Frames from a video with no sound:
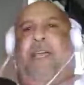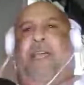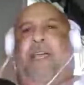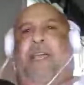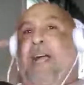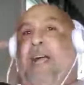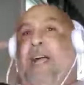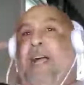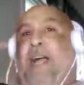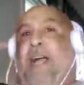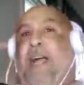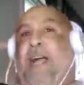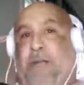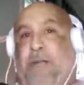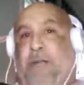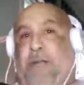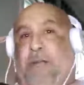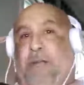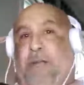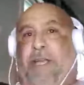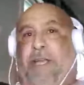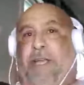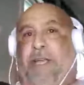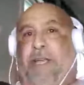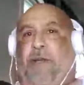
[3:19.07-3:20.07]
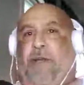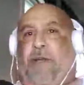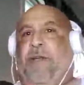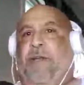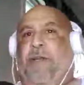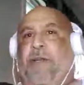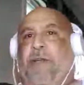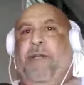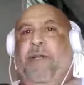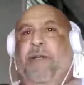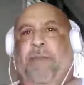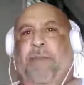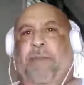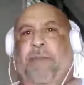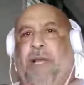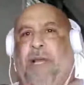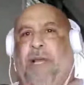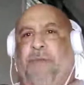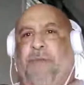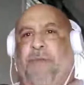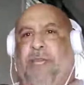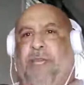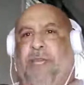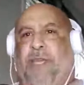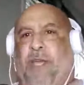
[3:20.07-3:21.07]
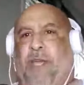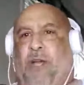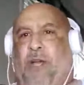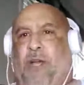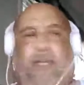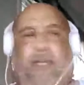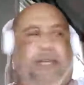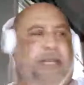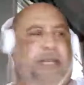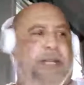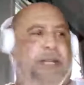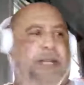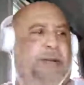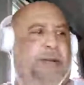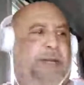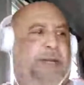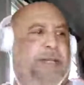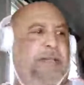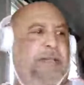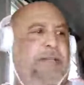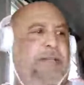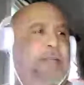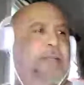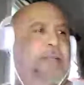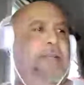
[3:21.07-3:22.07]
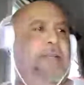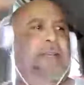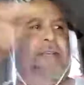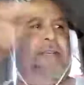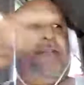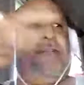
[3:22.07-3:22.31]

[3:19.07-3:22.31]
I can hear it here, but I don't think y'all can hear it because I